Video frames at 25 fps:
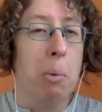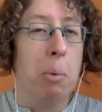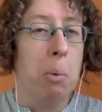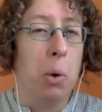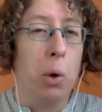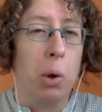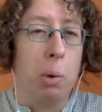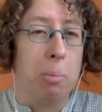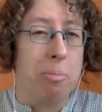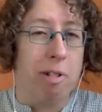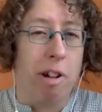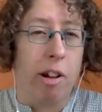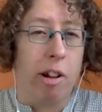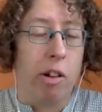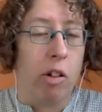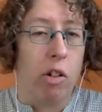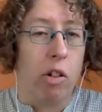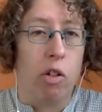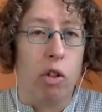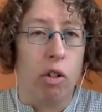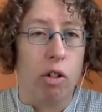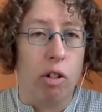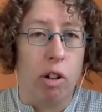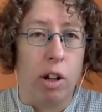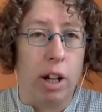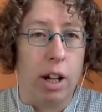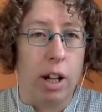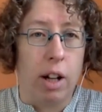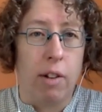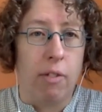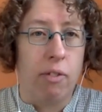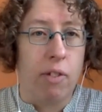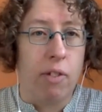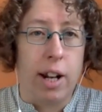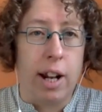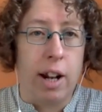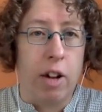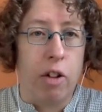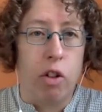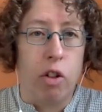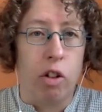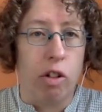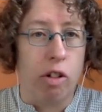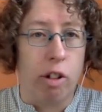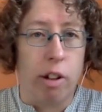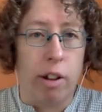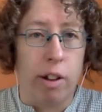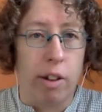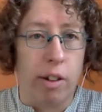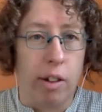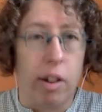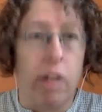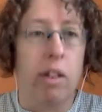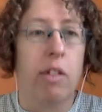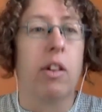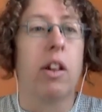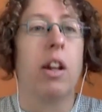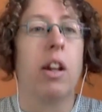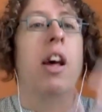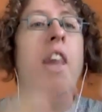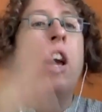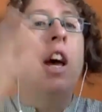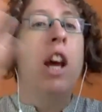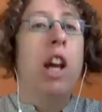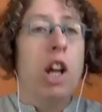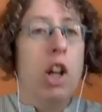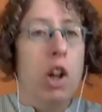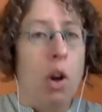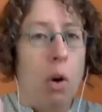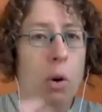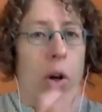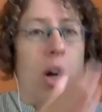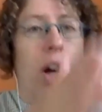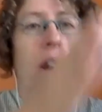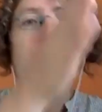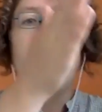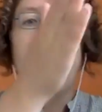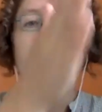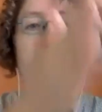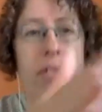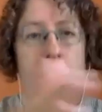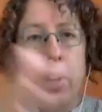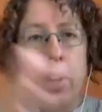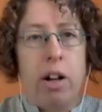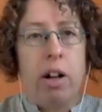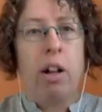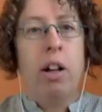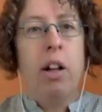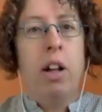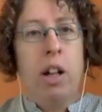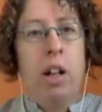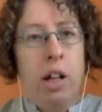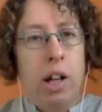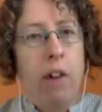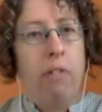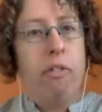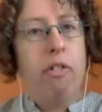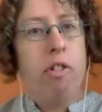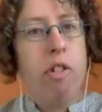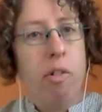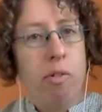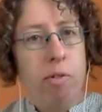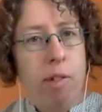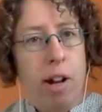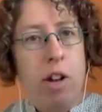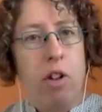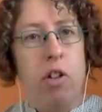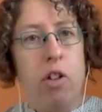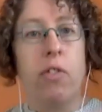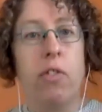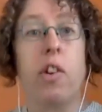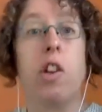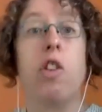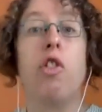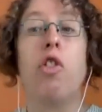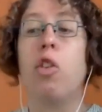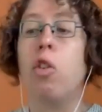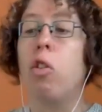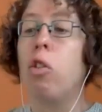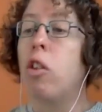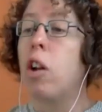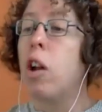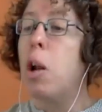water prices during a financial crisis, and, you know, cover a range of issues.